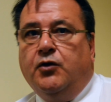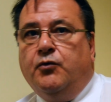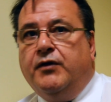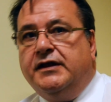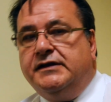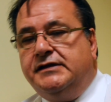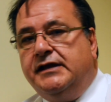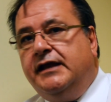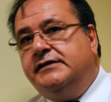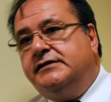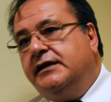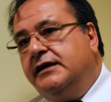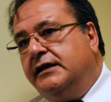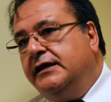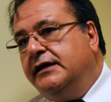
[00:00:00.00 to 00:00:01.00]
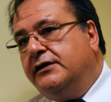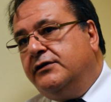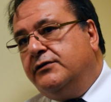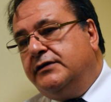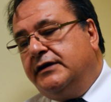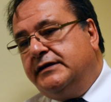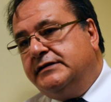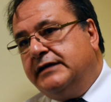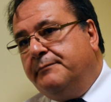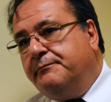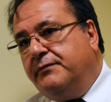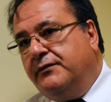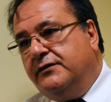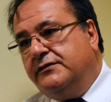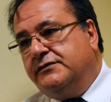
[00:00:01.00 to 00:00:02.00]
Well, it's in clear-cut
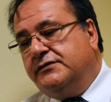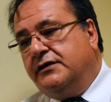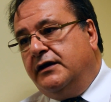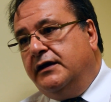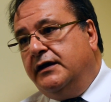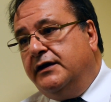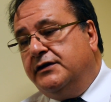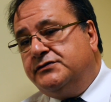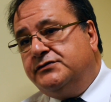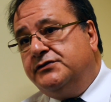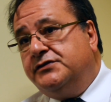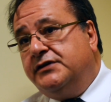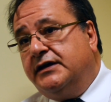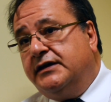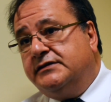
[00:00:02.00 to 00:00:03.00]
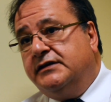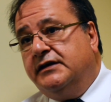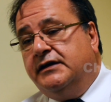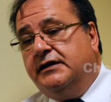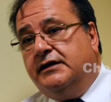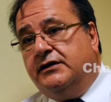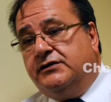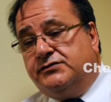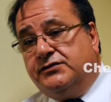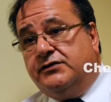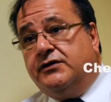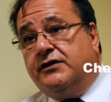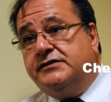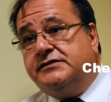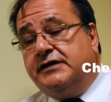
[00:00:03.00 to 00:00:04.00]
examples such as
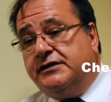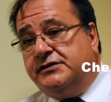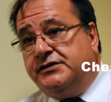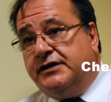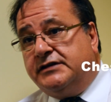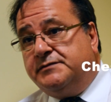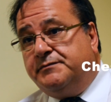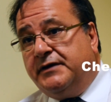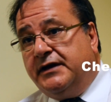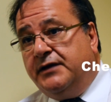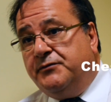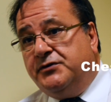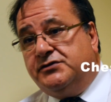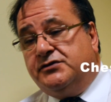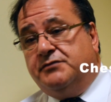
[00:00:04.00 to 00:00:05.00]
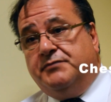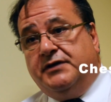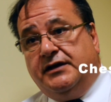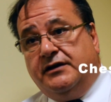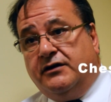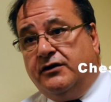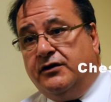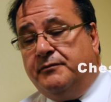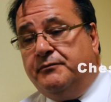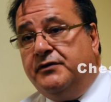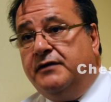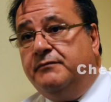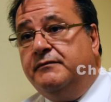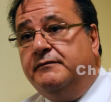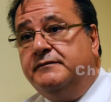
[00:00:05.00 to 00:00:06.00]
sudden onset chest pain, which could mean heart
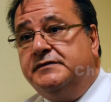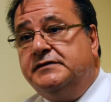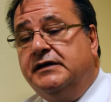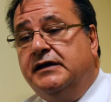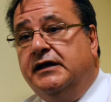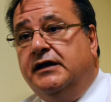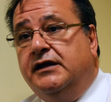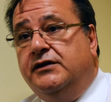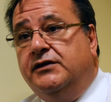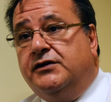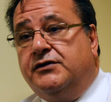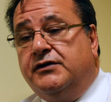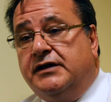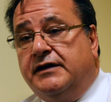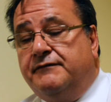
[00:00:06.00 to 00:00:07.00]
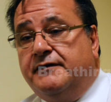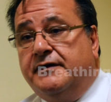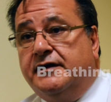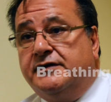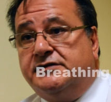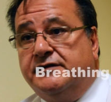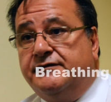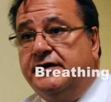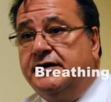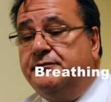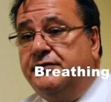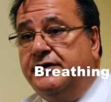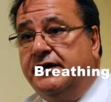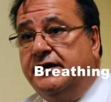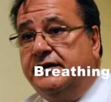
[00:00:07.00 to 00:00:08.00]
problems. You could have severe
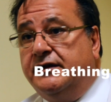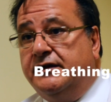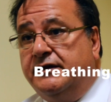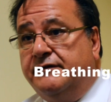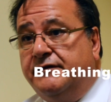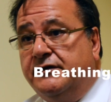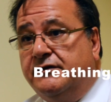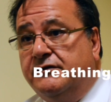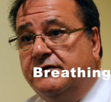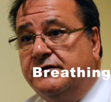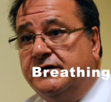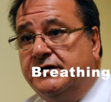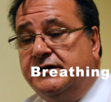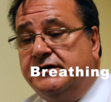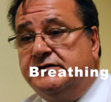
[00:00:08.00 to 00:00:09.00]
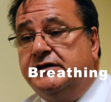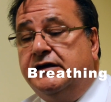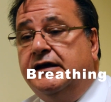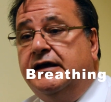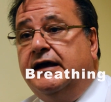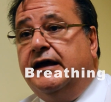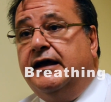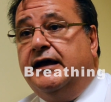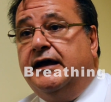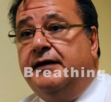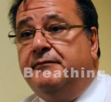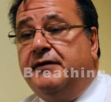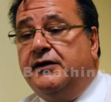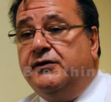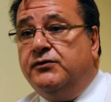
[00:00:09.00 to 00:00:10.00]
breathing difficulties,
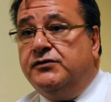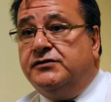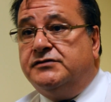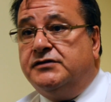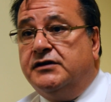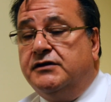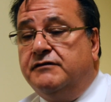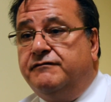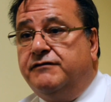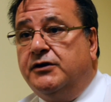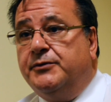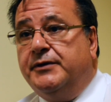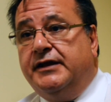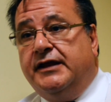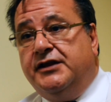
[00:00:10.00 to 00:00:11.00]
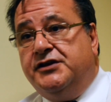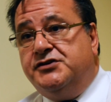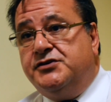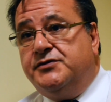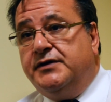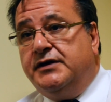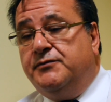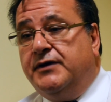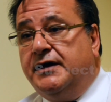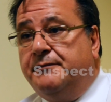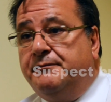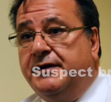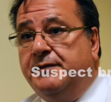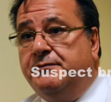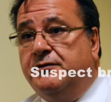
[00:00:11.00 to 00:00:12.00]
and also following injury where
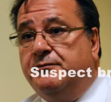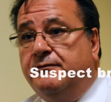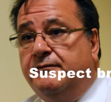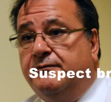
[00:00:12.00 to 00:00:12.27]
people